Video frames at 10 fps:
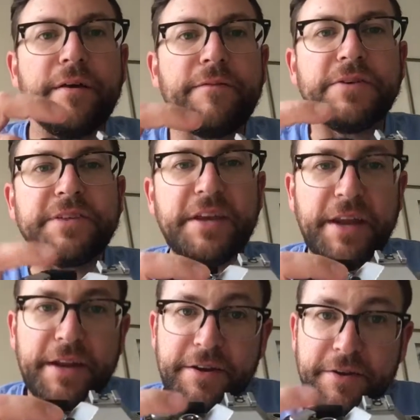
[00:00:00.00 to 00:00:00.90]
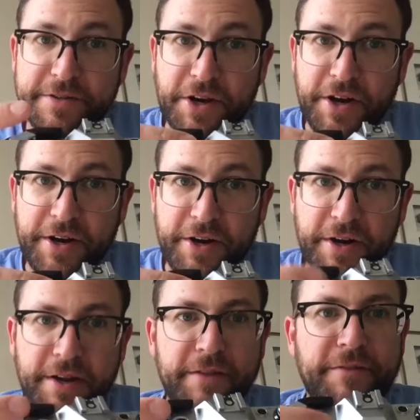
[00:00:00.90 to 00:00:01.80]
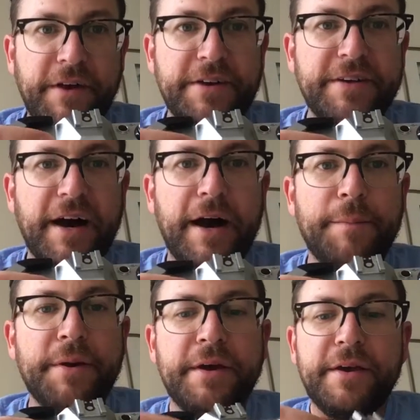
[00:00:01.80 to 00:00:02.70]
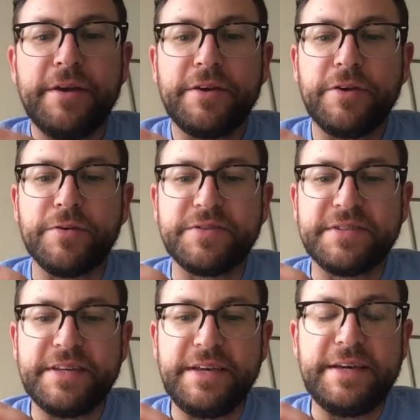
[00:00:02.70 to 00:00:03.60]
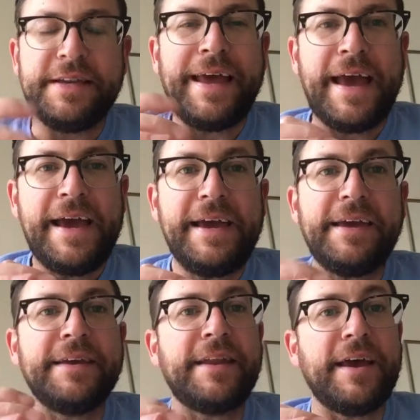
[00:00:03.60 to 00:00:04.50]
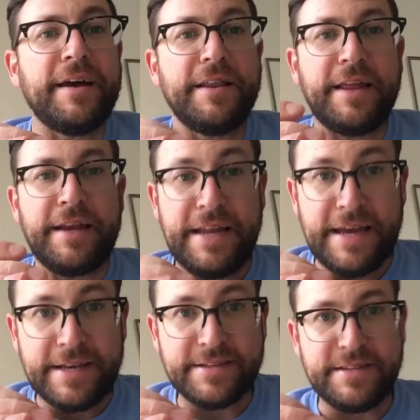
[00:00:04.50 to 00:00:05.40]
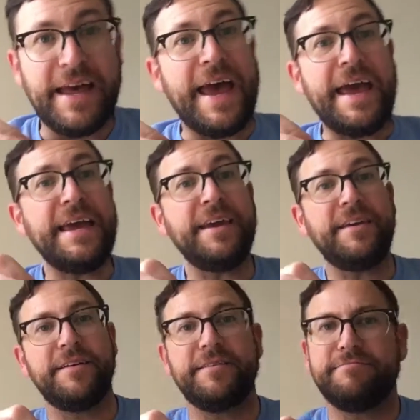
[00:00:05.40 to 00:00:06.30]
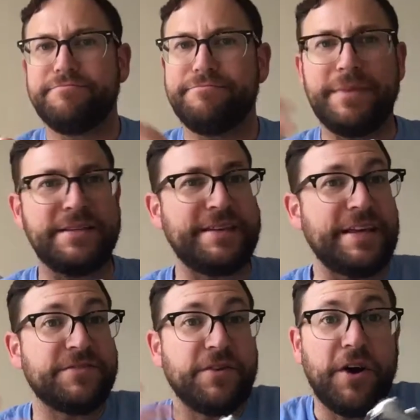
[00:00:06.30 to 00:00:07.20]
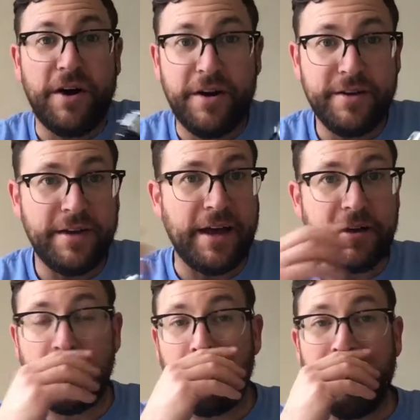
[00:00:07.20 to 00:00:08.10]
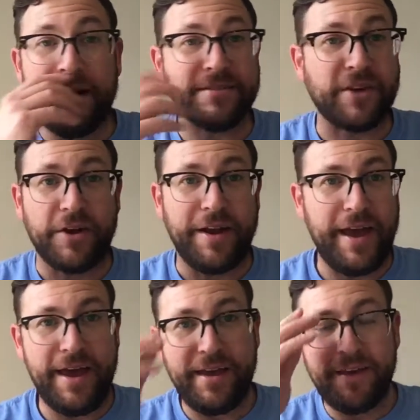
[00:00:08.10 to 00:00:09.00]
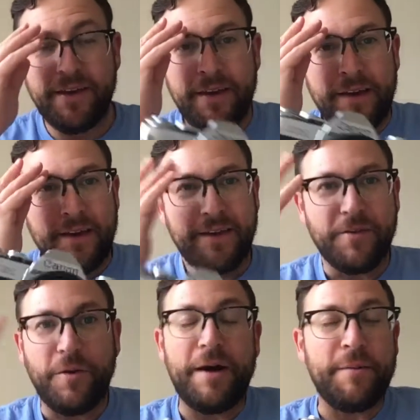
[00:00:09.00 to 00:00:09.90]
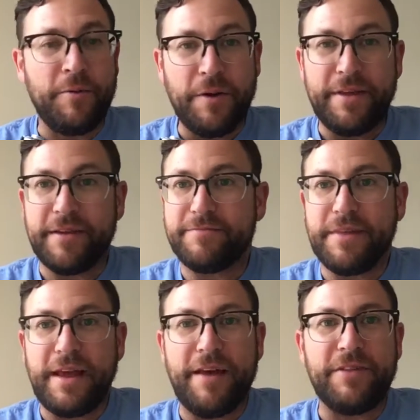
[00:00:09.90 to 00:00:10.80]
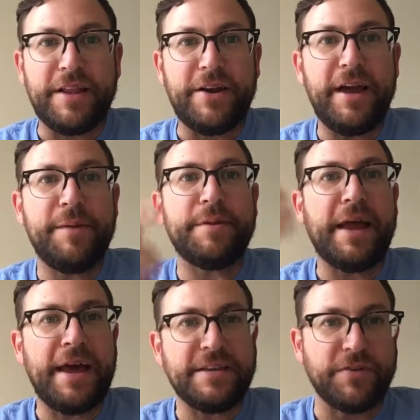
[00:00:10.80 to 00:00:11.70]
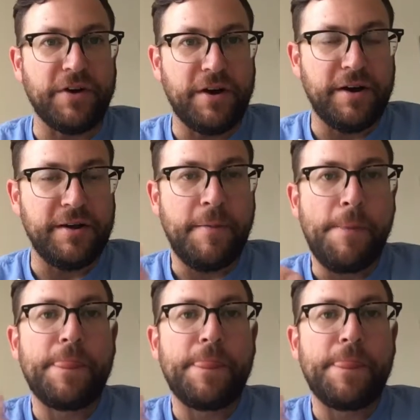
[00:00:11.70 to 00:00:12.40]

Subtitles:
First thing you need to do is turn it on. On the very top, you'll see an A, an L, and an S. The A, it stands for on. I don't know why it's called an A. Why they have the letter A, but A is for on.